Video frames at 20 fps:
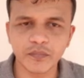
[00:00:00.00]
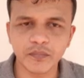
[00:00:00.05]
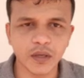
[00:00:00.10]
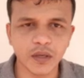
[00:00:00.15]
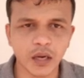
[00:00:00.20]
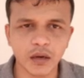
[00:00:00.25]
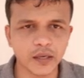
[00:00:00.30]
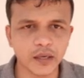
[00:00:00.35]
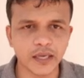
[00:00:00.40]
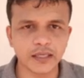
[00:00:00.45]

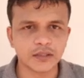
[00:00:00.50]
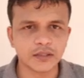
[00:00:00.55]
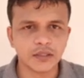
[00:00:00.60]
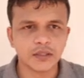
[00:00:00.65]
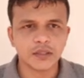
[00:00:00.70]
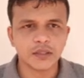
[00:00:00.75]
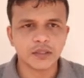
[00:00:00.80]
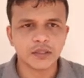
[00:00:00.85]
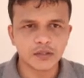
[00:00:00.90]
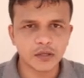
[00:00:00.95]
Okay,
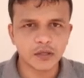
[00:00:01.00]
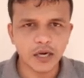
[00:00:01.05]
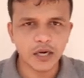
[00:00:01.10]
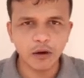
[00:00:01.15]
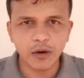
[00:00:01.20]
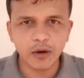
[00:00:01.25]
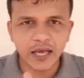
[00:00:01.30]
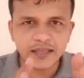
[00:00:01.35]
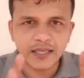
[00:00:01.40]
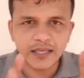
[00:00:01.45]
so now
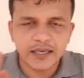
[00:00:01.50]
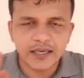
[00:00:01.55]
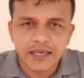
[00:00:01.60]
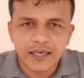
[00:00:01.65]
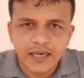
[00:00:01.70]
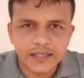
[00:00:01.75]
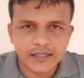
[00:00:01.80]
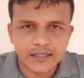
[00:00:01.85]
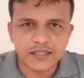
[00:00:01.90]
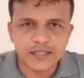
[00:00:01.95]
like that,
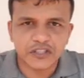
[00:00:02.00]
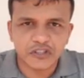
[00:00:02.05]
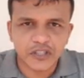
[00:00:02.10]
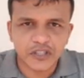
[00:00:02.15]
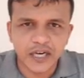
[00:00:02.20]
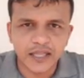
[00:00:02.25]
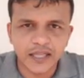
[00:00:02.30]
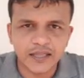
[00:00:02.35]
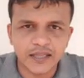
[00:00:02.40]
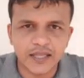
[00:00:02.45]
let us
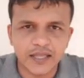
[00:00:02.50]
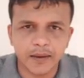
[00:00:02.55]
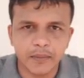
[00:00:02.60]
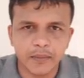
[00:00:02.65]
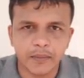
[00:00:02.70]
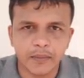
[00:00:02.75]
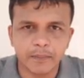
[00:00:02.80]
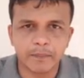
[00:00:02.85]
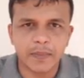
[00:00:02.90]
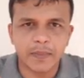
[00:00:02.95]
shrink the
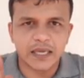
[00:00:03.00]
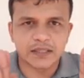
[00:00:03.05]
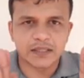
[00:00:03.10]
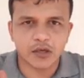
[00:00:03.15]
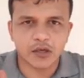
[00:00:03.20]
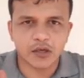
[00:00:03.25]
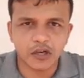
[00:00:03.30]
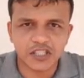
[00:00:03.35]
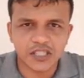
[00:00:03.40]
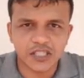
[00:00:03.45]
base
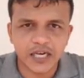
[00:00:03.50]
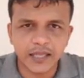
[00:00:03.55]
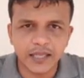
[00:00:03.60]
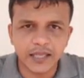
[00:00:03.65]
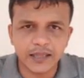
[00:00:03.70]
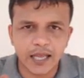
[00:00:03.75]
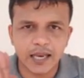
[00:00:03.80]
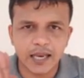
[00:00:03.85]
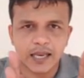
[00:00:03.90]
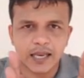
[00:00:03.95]
or shrink
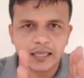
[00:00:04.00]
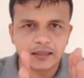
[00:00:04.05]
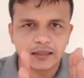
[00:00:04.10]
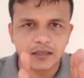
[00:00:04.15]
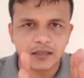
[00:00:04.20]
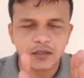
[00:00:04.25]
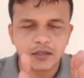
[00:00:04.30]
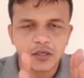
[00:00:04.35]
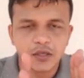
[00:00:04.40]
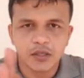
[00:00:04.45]
the length.
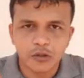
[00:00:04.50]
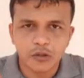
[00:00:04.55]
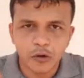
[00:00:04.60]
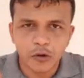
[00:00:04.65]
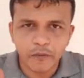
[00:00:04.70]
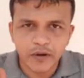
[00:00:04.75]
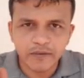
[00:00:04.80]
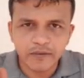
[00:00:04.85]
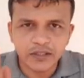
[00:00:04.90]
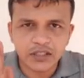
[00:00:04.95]
So
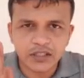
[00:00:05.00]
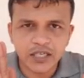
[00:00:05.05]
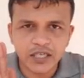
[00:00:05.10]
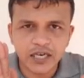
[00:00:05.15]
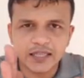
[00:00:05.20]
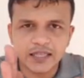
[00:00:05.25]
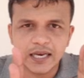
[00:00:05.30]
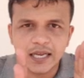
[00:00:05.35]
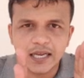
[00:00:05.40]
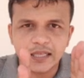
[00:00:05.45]
when we shrink
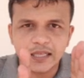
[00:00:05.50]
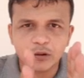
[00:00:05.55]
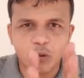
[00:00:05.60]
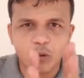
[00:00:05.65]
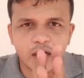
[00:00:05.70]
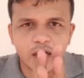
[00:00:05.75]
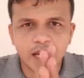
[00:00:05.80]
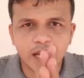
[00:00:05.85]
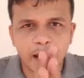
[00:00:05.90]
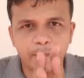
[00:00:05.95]
the length,
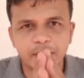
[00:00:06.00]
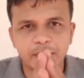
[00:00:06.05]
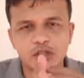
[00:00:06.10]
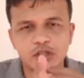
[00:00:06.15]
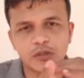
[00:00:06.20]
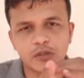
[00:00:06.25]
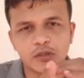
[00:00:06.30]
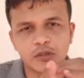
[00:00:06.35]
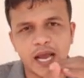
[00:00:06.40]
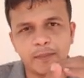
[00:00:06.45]
what happens
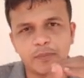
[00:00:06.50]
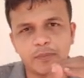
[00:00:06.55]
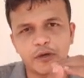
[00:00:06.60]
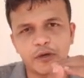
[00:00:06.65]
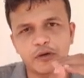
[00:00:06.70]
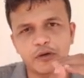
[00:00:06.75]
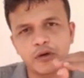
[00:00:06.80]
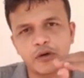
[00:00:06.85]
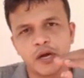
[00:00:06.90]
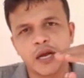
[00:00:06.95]
to the
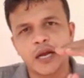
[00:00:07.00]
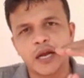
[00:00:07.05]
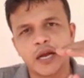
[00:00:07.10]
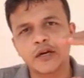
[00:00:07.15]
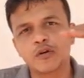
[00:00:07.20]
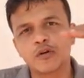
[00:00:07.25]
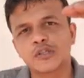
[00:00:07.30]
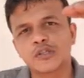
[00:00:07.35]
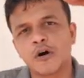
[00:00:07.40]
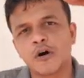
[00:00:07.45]
amplitude? It
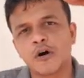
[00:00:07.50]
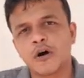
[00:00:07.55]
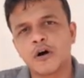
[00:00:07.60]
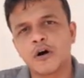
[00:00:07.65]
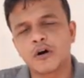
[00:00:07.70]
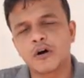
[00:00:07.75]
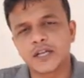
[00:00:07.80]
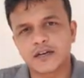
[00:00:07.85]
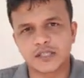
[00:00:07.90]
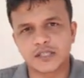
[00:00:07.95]
goes on
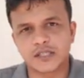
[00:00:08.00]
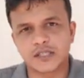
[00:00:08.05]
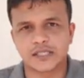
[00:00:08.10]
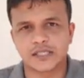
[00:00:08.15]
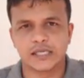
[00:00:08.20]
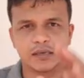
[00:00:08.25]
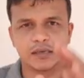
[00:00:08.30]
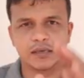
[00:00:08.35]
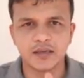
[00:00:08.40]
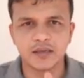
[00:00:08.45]

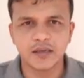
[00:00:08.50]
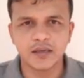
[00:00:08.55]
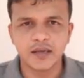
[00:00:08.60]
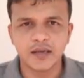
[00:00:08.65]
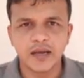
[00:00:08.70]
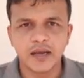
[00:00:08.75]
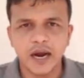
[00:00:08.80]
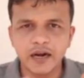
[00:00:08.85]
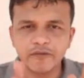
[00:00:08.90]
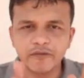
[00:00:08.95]
increasing.
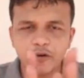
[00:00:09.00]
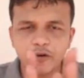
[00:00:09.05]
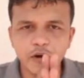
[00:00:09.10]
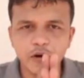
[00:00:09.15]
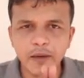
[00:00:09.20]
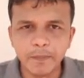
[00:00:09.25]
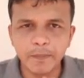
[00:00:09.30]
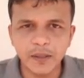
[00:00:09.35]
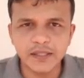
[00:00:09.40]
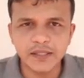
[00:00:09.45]
And for
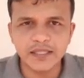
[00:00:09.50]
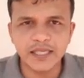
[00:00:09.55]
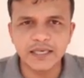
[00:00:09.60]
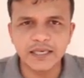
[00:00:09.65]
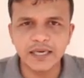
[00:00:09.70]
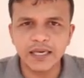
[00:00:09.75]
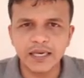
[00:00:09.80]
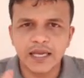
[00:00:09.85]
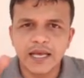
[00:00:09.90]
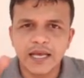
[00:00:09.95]
impulse
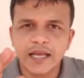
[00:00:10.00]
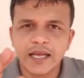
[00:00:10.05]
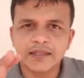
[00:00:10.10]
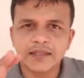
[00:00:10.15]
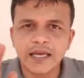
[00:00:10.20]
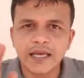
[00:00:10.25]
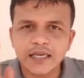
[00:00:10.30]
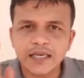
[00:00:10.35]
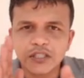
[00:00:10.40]
signal, there is